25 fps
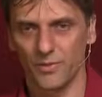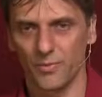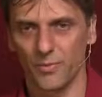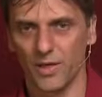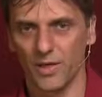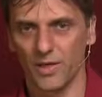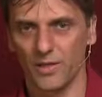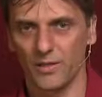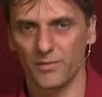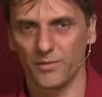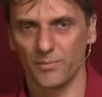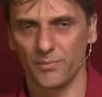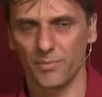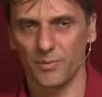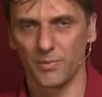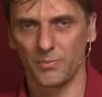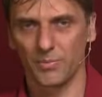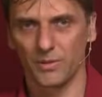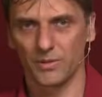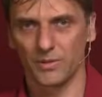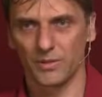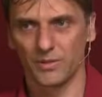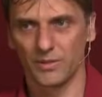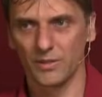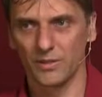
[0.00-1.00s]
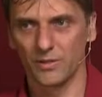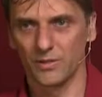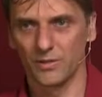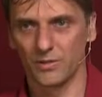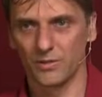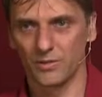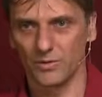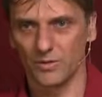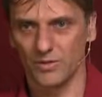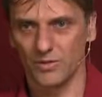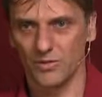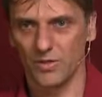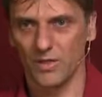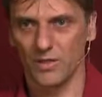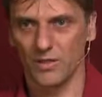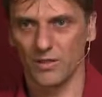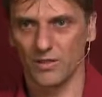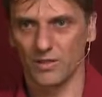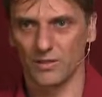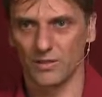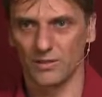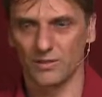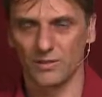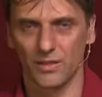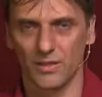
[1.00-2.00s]
why people did not
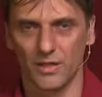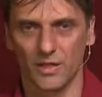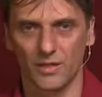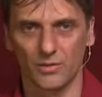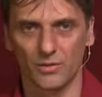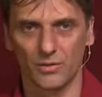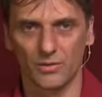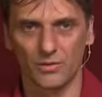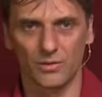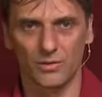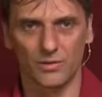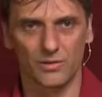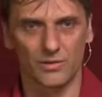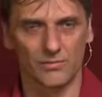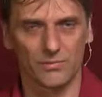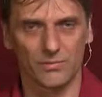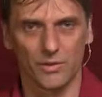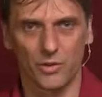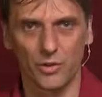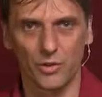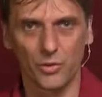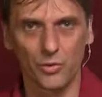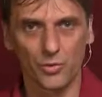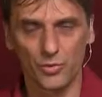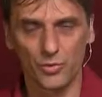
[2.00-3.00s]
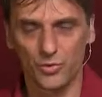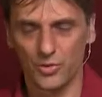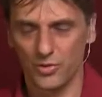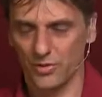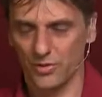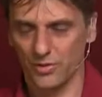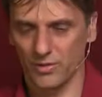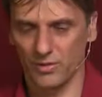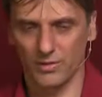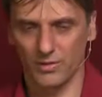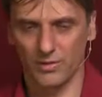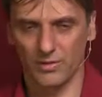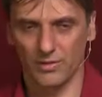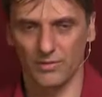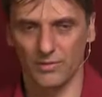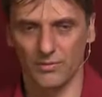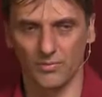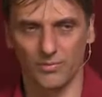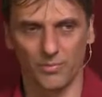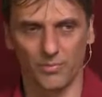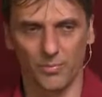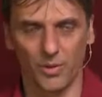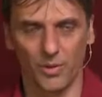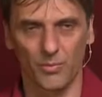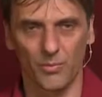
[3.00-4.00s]
struggle and there are not huge
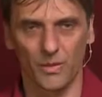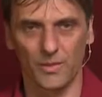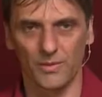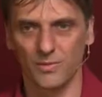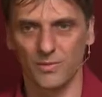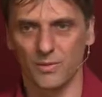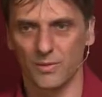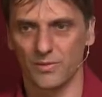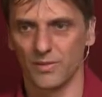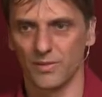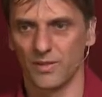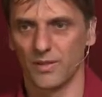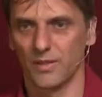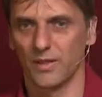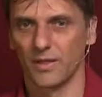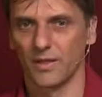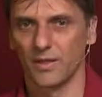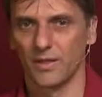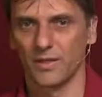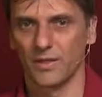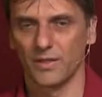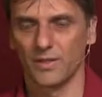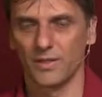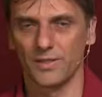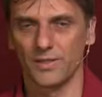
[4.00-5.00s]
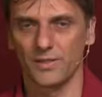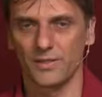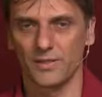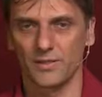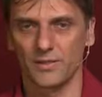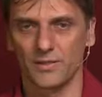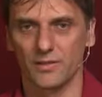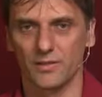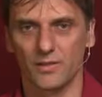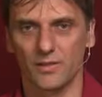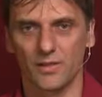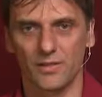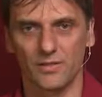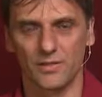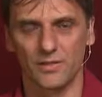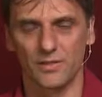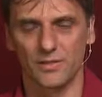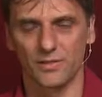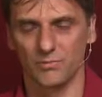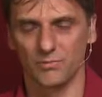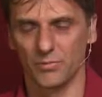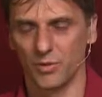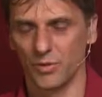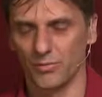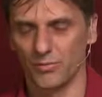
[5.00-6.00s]
problems is that there is
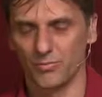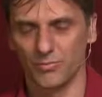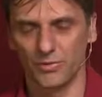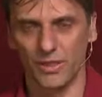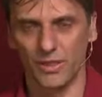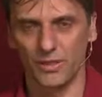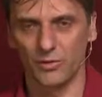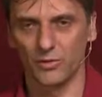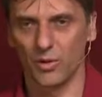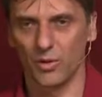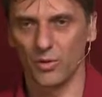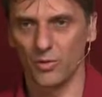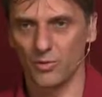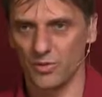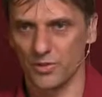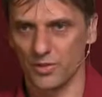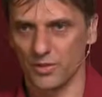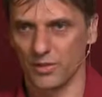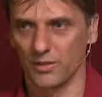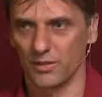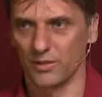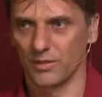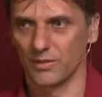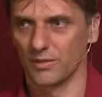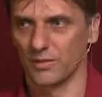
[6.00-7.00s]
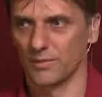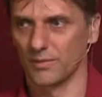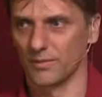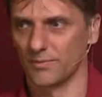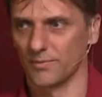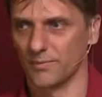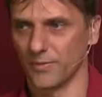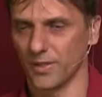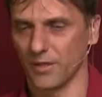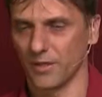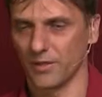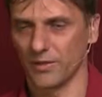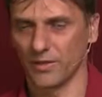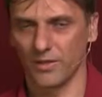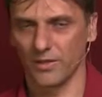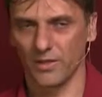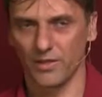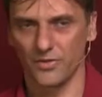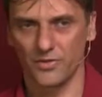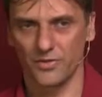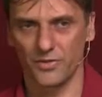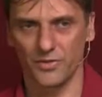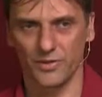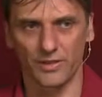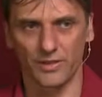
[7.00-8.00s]
a technology in the
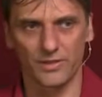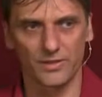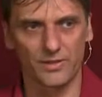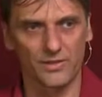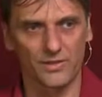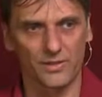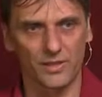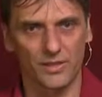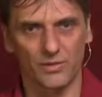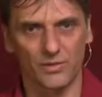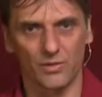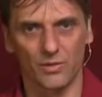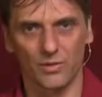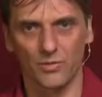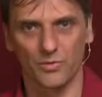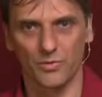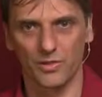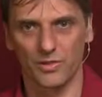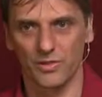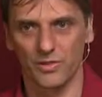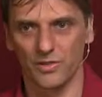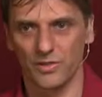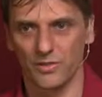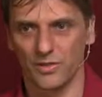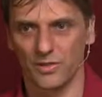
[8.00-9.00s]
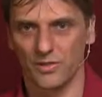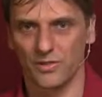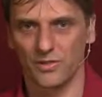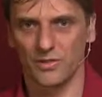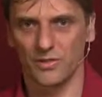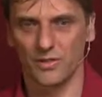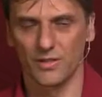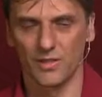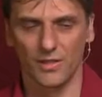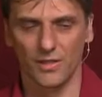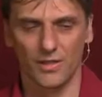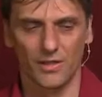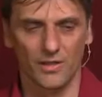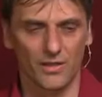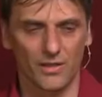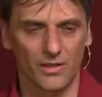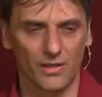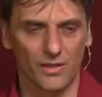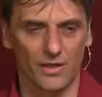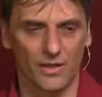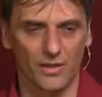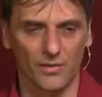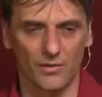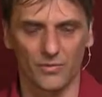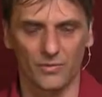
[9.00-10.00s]
agriculture and this technology just
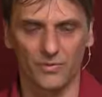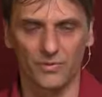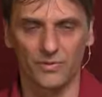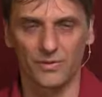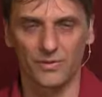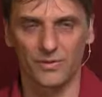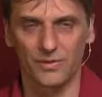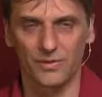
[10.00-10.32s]
kind of